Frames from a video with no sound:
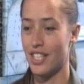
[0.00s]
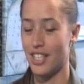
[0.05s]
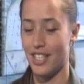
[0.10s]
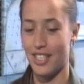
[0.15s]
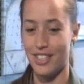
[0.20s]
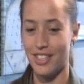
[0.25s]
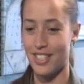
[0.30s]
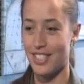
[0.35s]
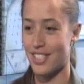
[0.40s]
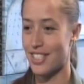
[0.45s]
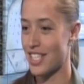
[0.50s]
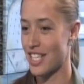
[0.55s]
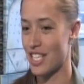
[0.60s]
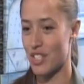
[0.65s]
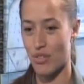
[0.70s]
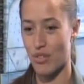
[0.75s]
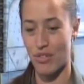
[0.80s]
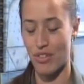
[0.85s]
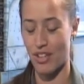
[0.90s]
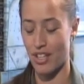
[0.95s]
And these
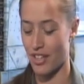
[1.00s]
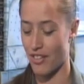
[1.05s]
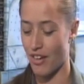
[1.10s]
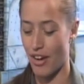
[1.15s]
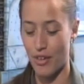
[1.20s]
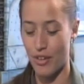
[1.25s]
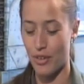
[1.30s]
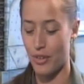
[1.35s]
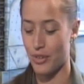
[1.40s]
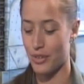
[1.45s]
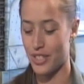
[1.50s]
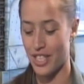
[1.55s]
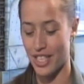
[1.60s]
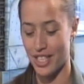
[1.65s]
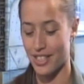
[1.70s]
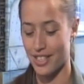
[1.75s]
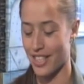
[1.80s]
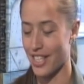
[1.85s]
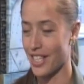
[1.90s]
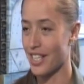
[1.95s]
kids were running around
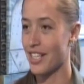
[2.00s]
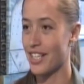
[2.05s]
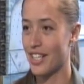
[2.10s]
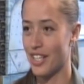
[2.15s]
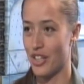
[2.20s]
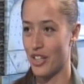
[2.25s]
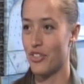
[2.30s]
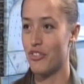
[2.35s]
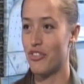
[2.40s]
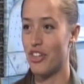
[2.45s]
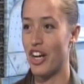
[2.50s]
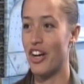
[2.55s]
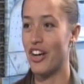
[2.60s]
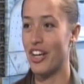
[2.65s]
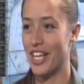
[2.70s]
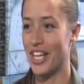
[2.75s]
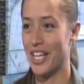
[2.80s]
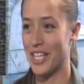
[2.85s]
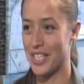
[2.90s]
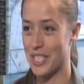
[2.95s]
holding like
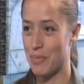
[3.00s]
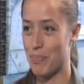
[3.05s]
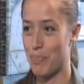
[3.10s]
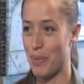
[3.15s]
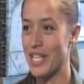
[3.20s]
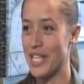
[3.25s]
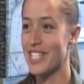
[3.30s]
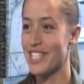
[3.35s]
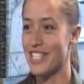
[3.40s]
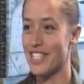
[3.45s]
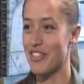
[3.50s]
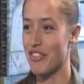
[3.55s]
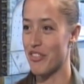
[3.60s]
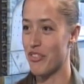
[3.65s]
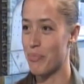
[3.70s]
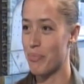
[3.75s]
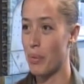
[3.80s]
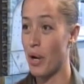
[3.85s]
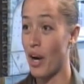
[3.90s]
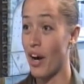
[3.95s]
very expensive
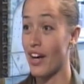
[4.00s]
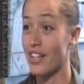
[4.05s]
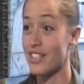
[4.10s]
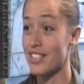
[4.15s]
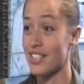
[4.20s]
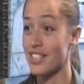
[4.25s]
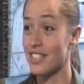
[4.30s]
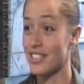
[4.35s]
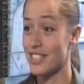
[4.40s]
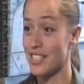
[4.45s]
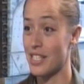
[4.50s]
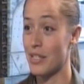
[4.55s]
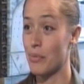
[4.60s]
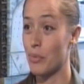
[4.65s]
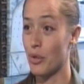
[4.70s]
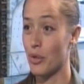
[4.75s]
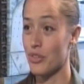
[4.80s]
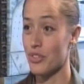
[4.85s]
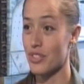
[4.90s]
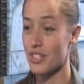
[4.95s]
pots and tea
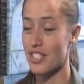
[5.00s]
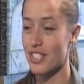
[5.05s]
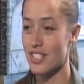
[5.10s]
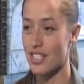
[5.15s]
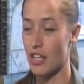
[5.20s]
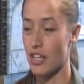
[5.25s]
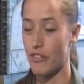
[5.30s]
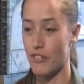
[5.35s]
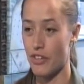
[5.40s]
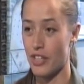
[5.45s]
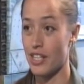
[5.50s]
bowls and stuff.